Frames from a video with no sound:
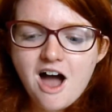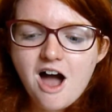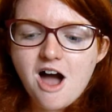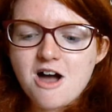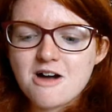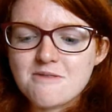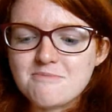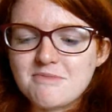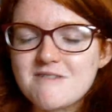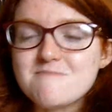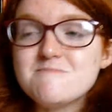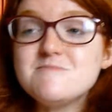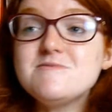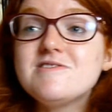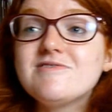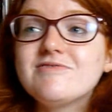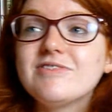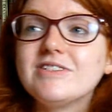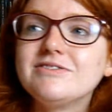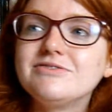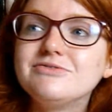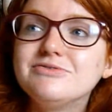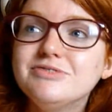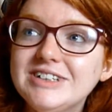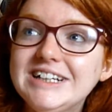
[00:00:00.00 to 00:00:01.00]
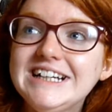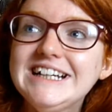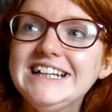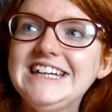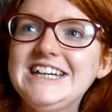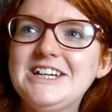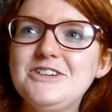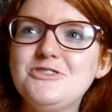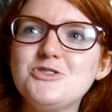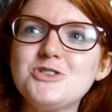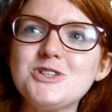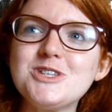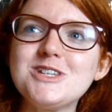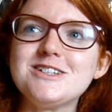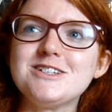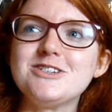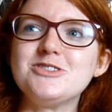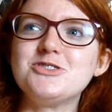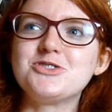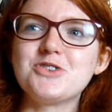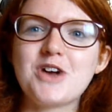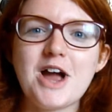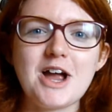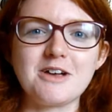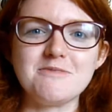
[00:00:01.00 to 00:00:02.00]
Um, I've been really interested in
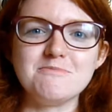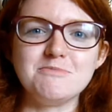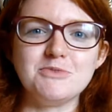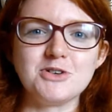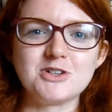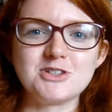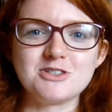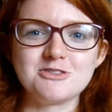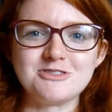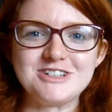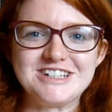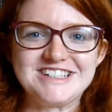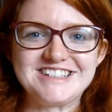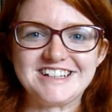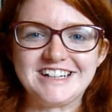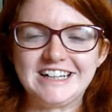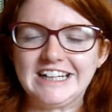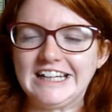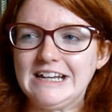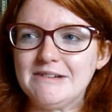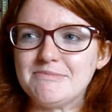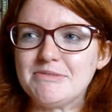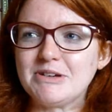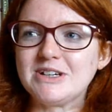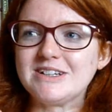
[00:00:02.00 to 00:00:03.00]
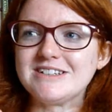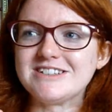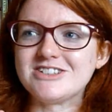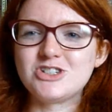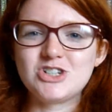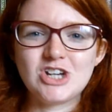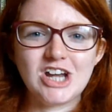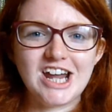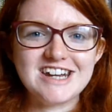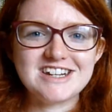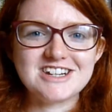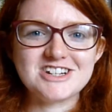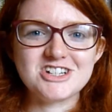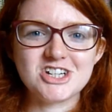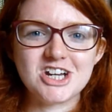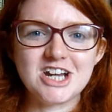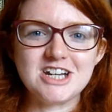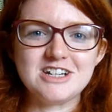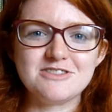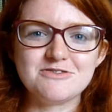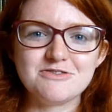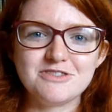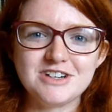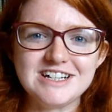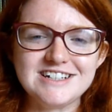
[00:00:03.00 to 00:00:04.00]
dragon books recently because Jaded,
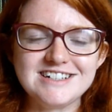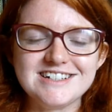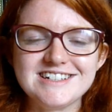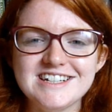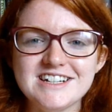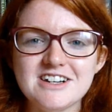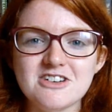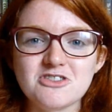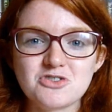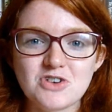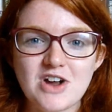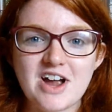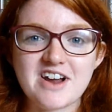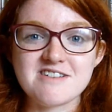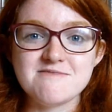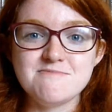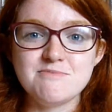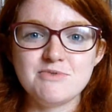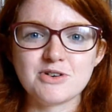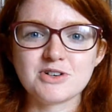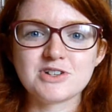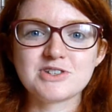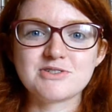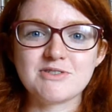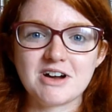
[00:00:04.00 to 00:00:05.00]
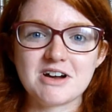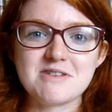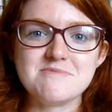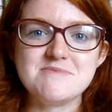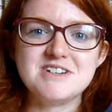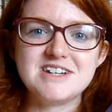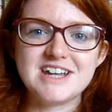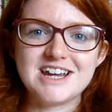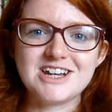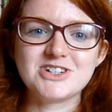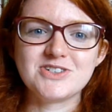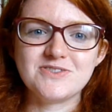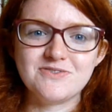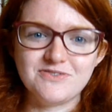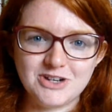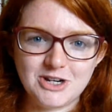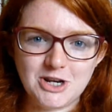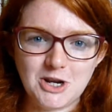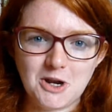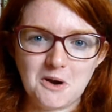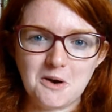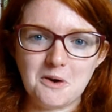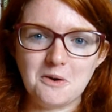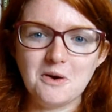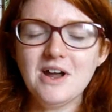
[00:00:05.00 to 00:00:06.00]
Jaded Reader did a dragon books recommendation
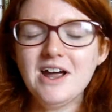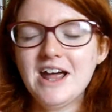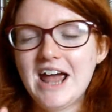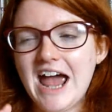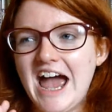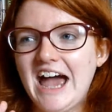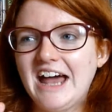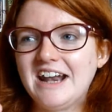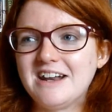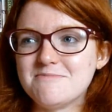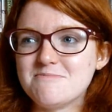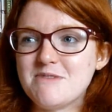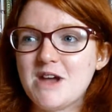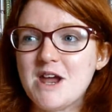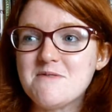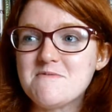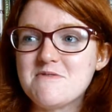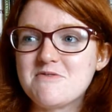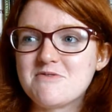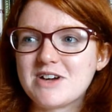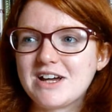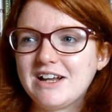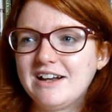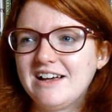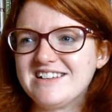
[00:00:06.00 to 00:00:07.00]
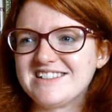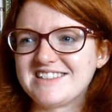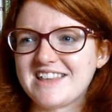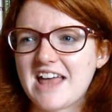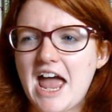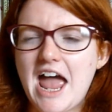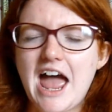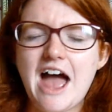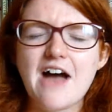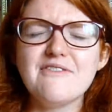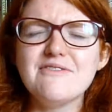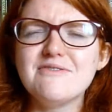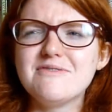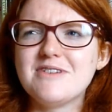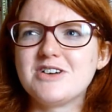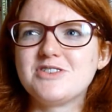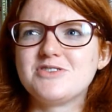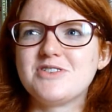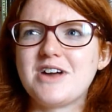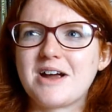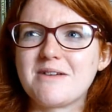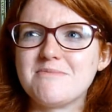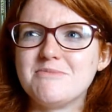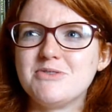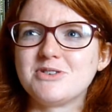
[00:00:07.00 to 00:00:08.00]
video and it made me realise that I haven't read
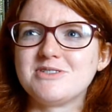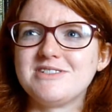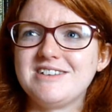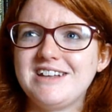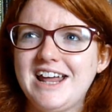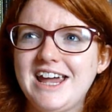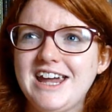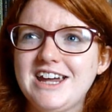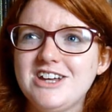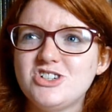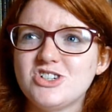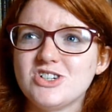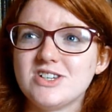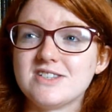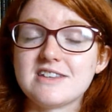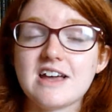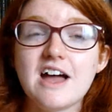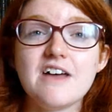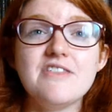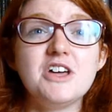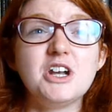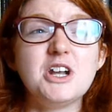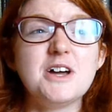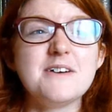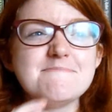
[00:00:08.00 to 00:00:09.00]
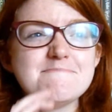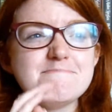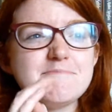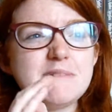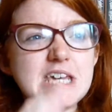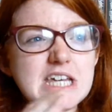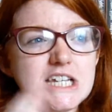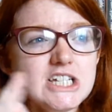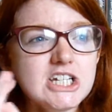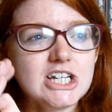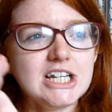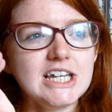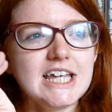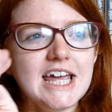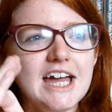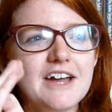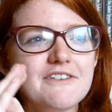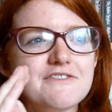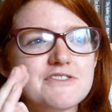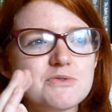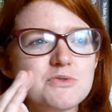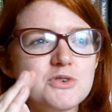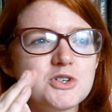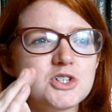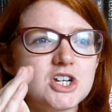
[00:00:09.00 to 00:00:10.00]
dragon books in ages, and then immediately
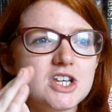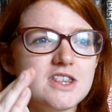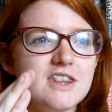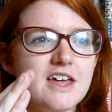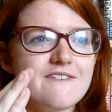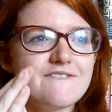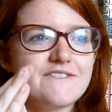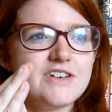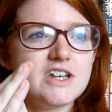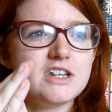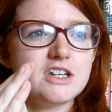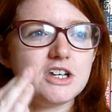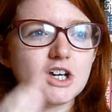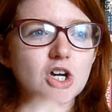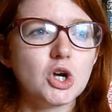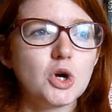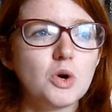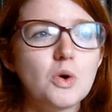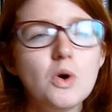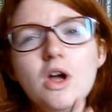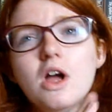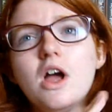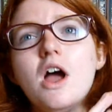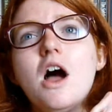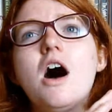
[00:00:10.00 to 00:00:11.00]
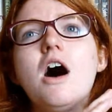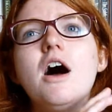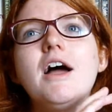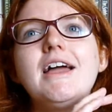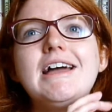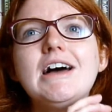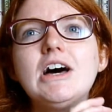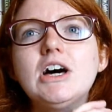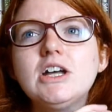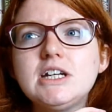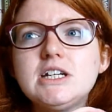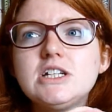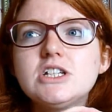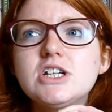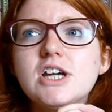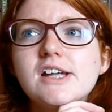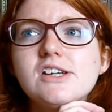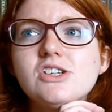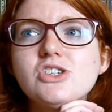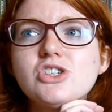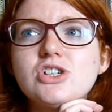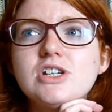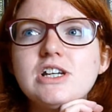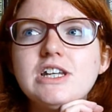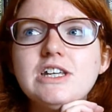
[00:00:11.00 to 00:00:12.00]
after watching that video I
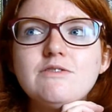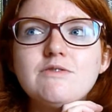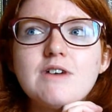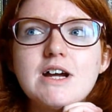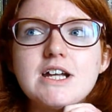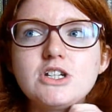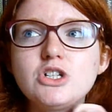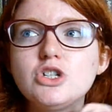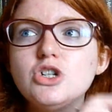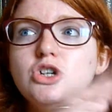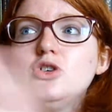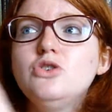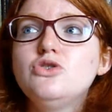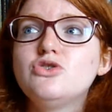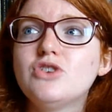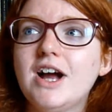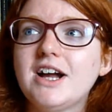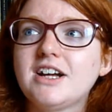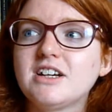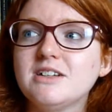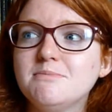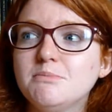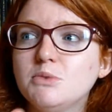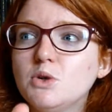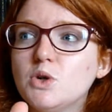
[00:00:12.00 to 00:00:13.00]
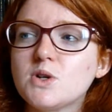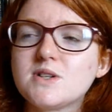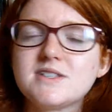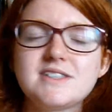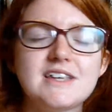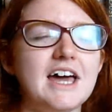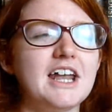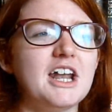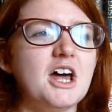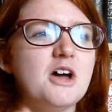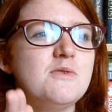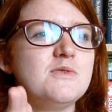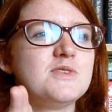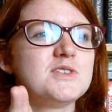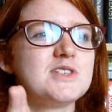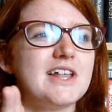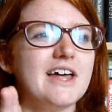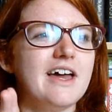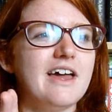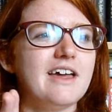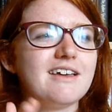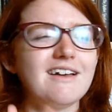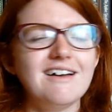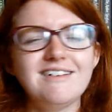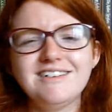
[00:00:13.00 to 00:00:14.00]
unintentionally read two dragon books and I was
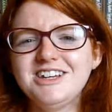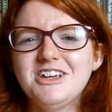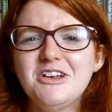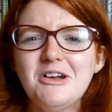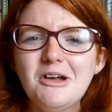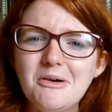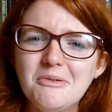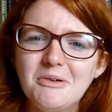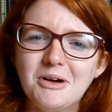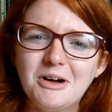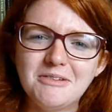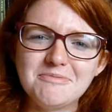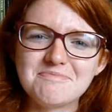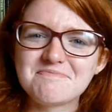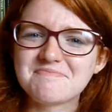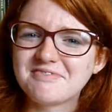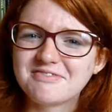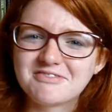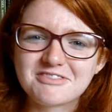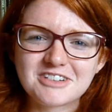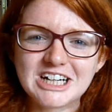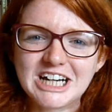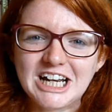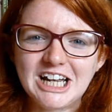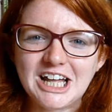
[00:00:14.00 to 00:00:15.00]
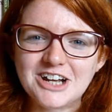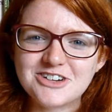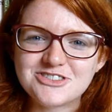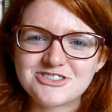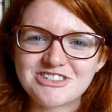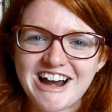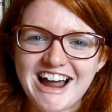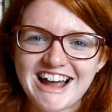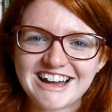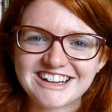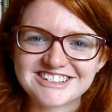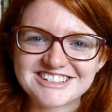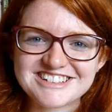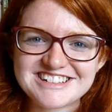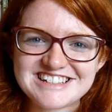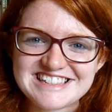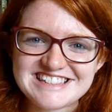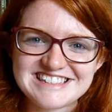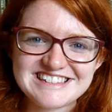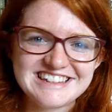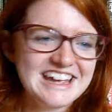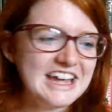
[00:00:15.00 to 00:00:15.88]
like, you know what, really like dragons.